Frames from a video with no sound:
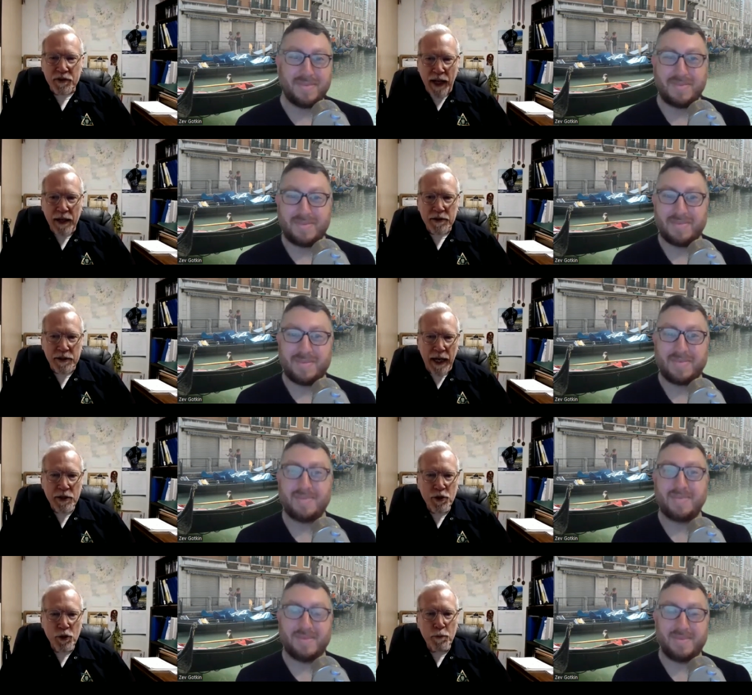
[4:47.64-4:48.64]
Speaker 1: of styles that
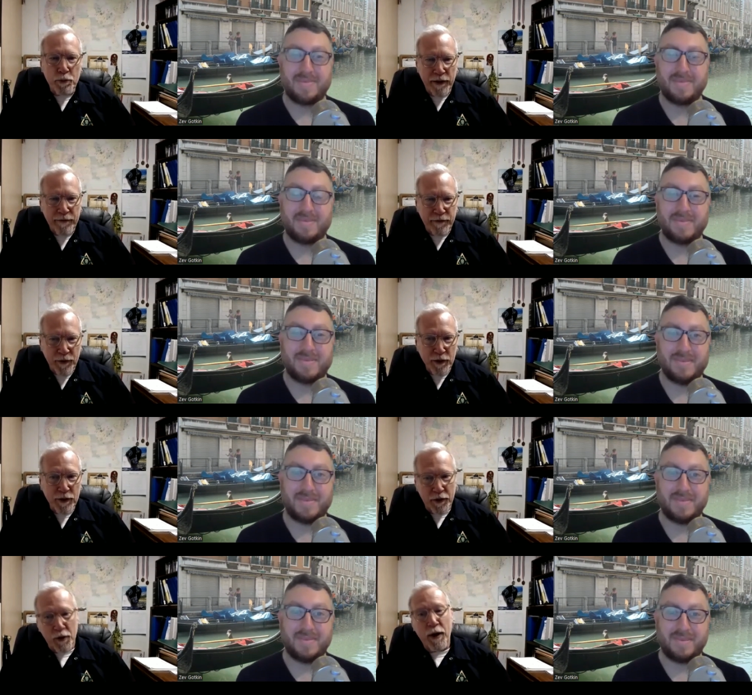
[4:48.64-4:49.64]
I do
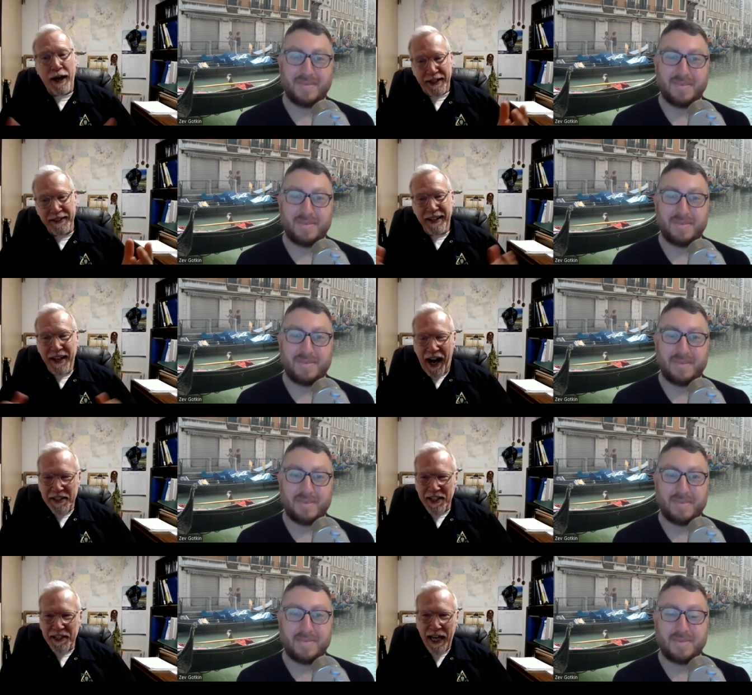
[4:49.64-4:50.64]
prefer, although I,
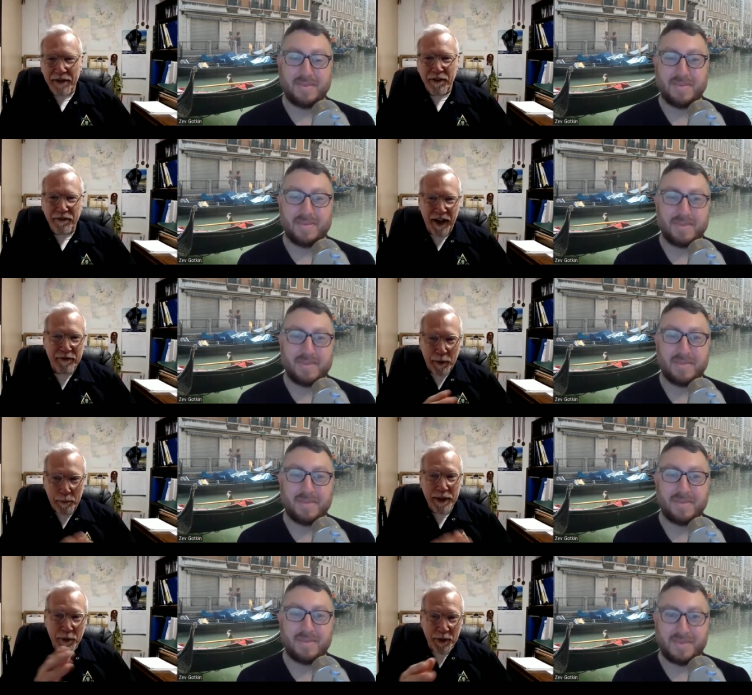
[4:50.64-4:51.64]
I tend to have a
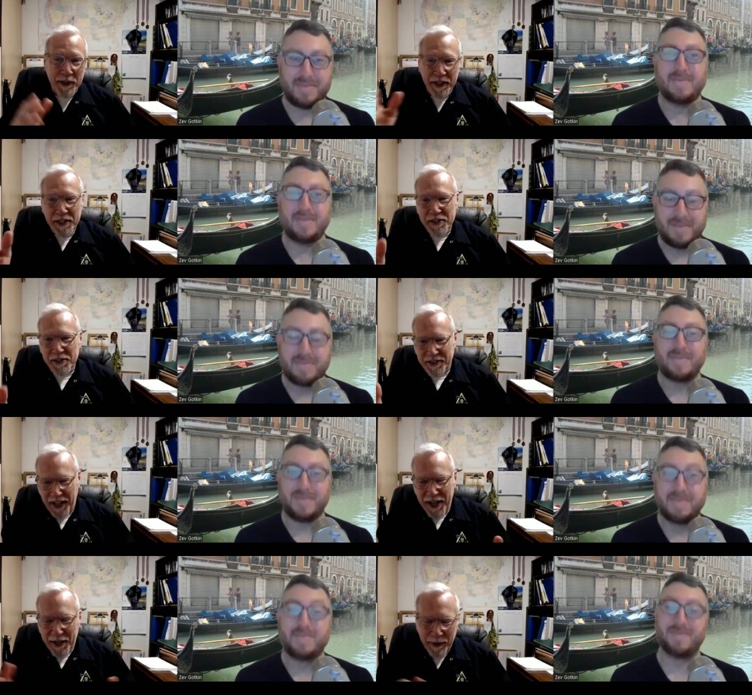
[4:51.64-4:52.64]
favorite beer within each
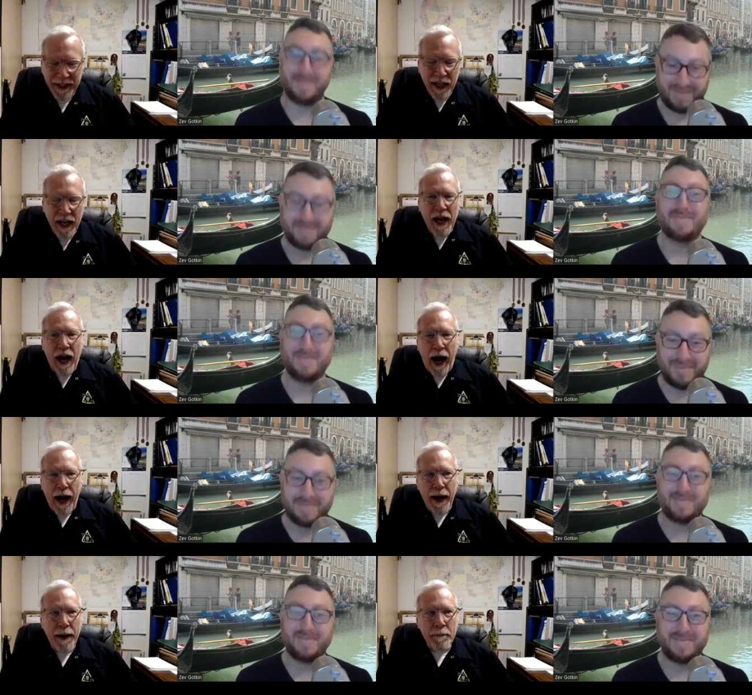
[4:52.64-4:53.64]
style. But
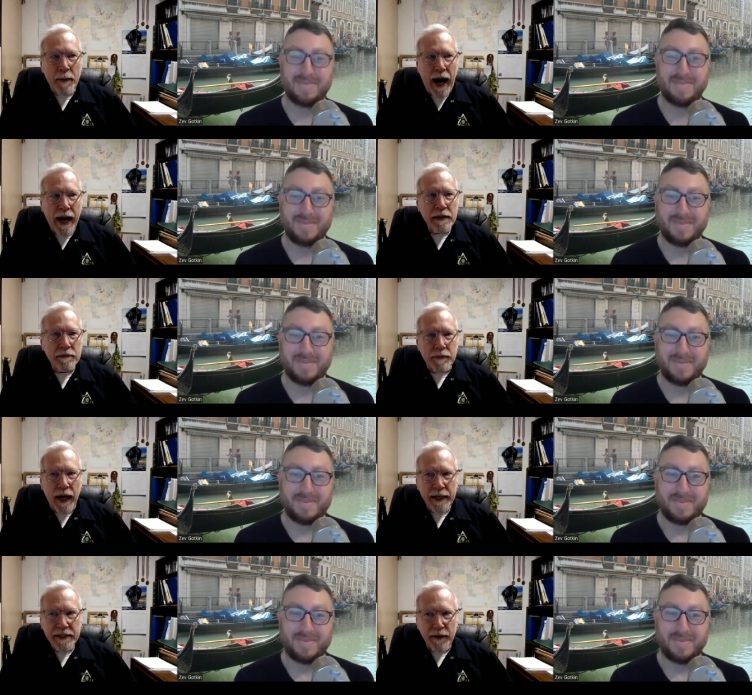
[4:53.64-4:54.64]
um, I
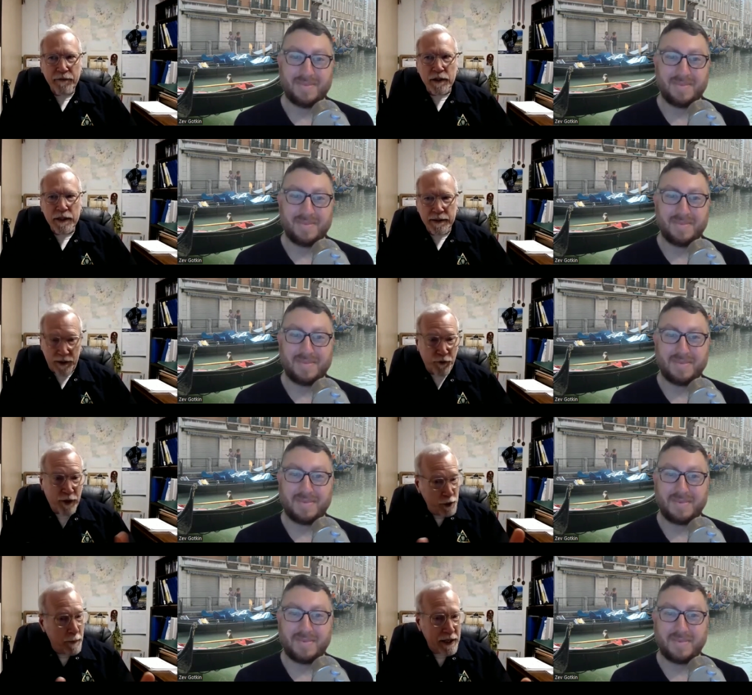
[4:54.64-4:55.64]
I definitely,
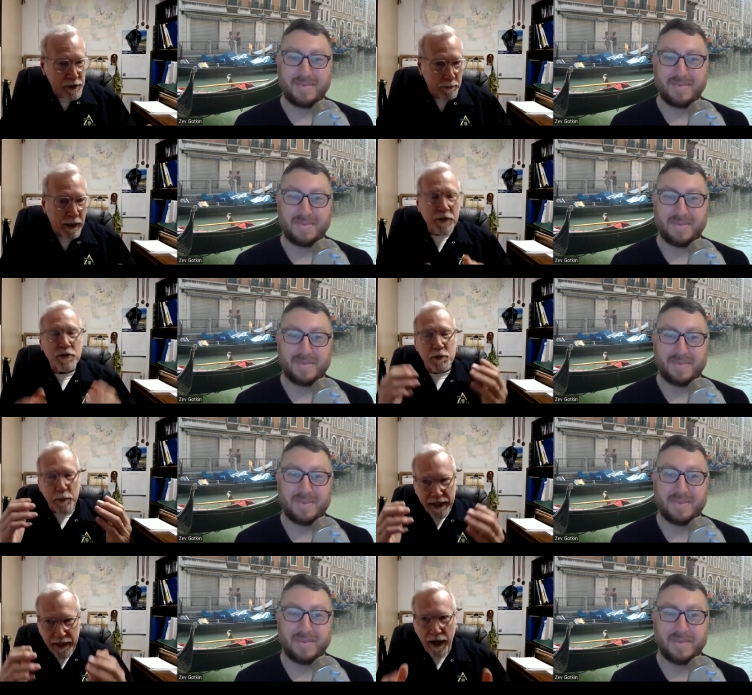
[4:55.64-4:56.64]
it's funny you mentioned
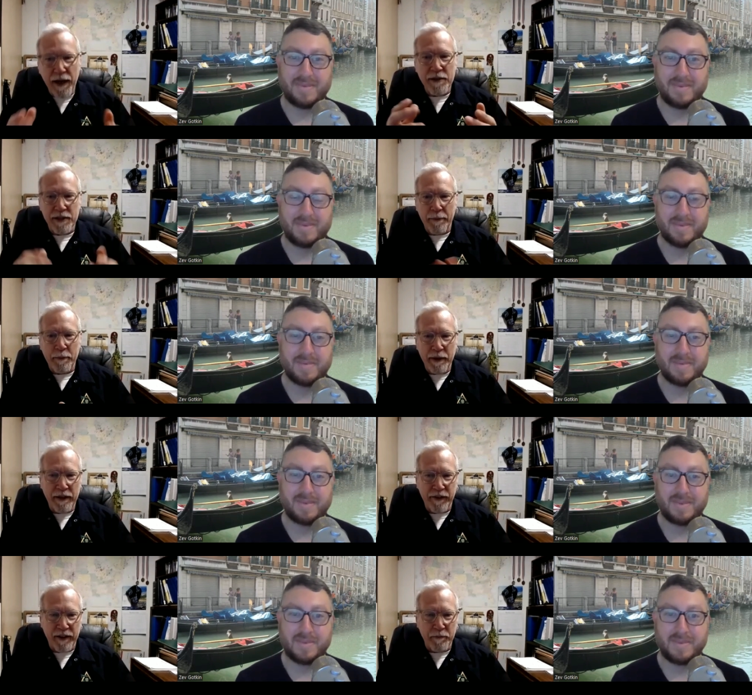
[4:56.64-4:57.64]
Belgians because I'm a
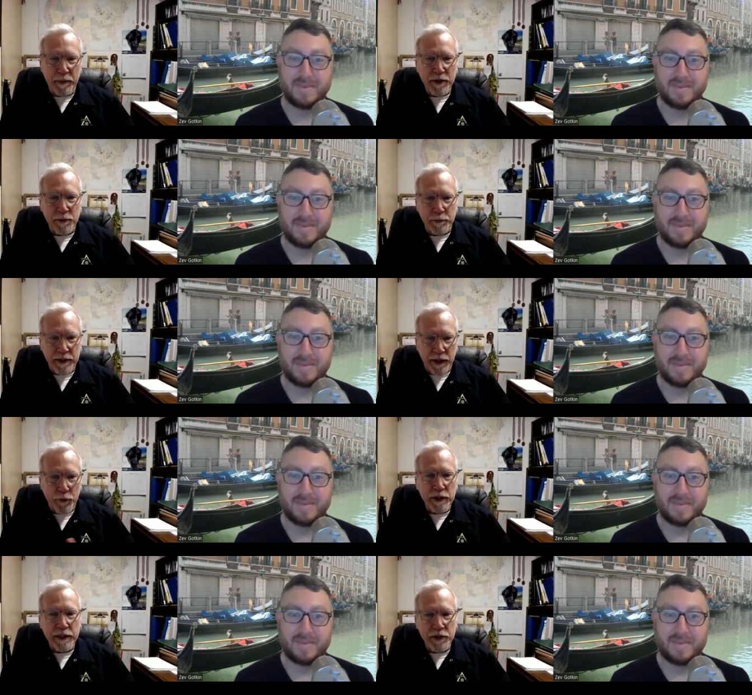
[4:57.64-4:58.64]
big fan of Belgian beers.
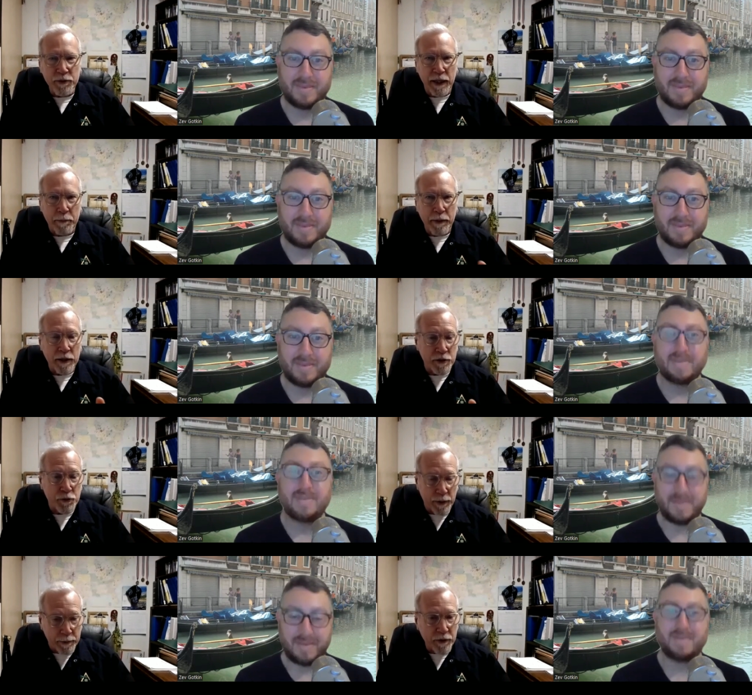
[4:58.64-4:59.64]
I really do like
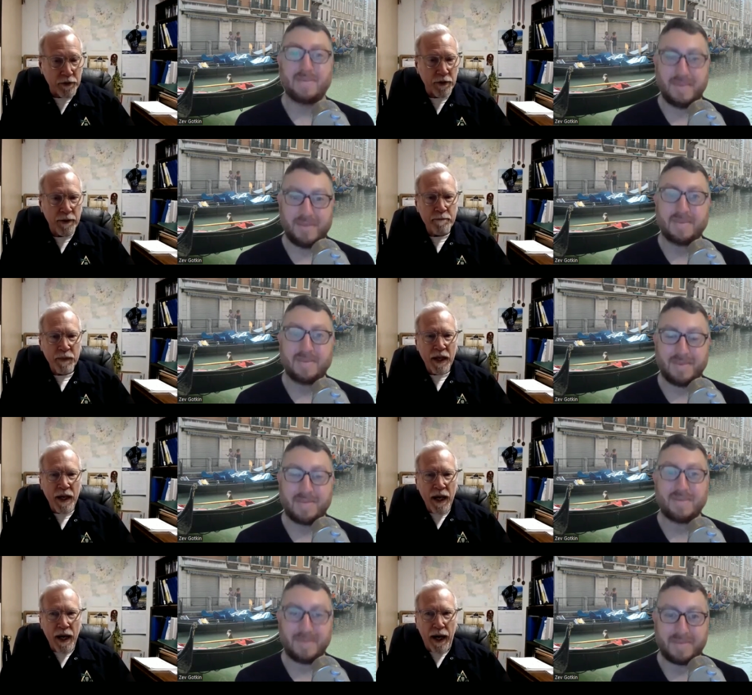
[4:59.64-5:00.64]
Belgian triples.
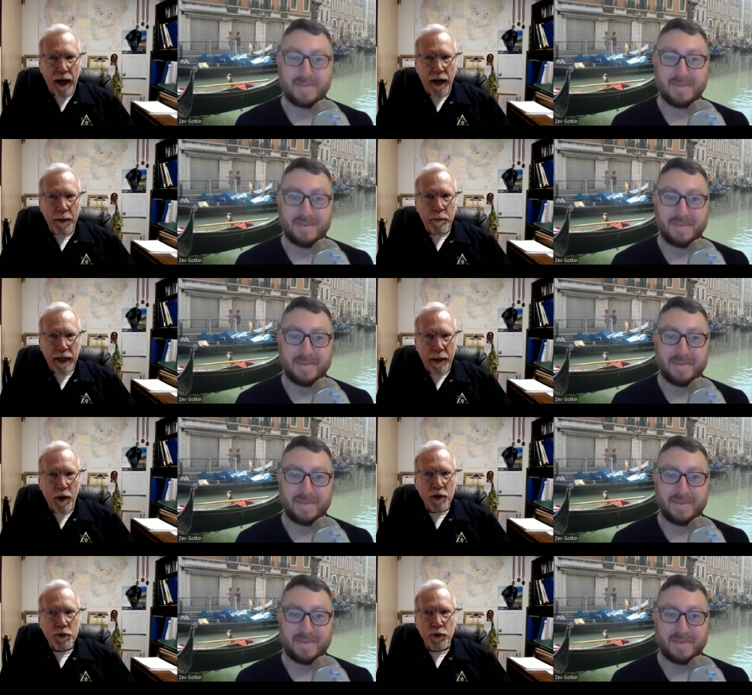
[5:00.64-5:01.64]
Uh, but
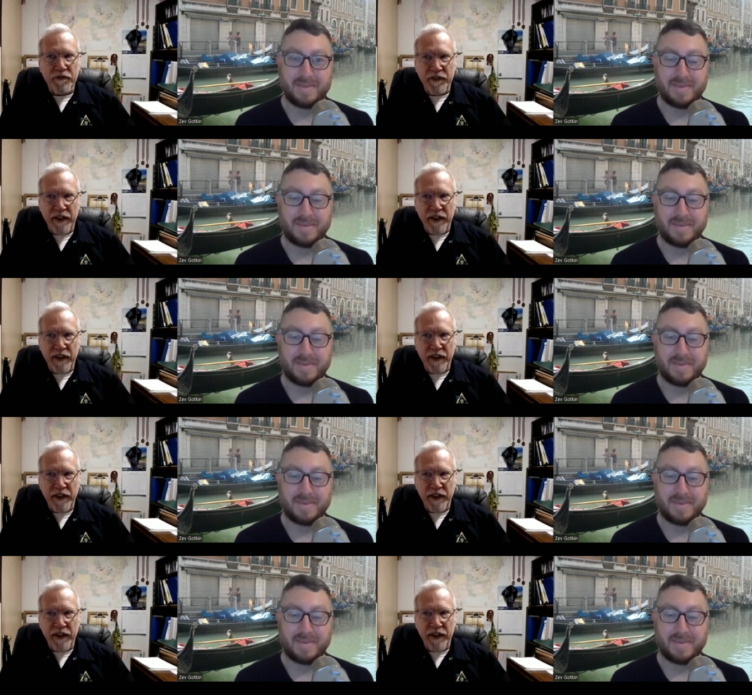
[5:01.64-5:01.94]
I'm also a